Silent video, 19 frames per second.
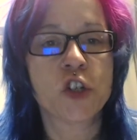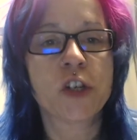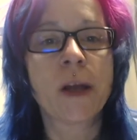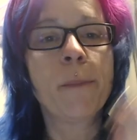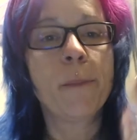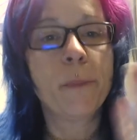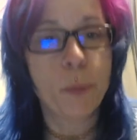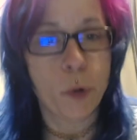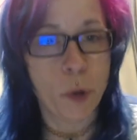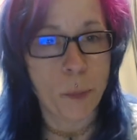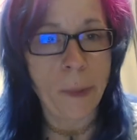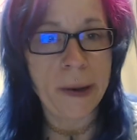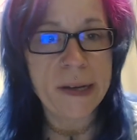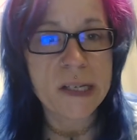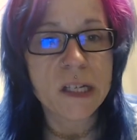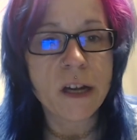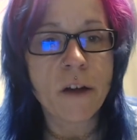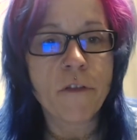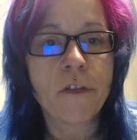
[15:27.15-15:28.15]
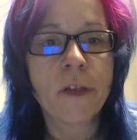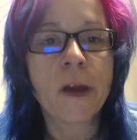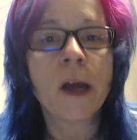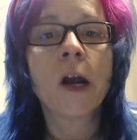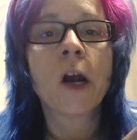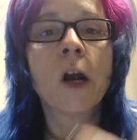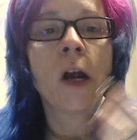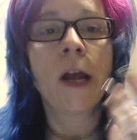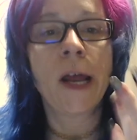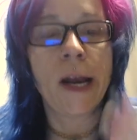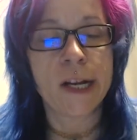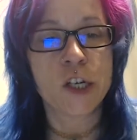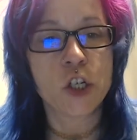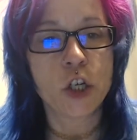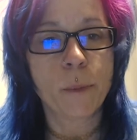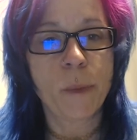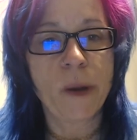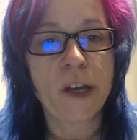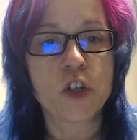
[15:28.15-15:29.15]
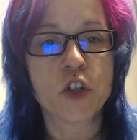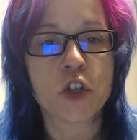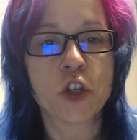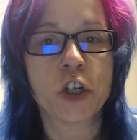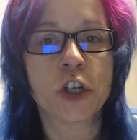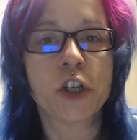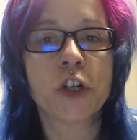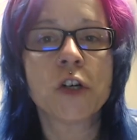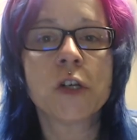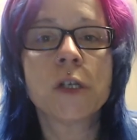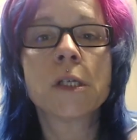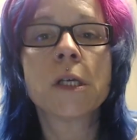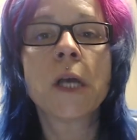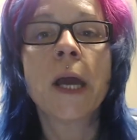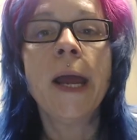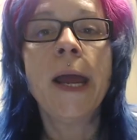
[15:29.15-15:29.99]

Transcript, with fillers: I put my stuff there and I took pictures.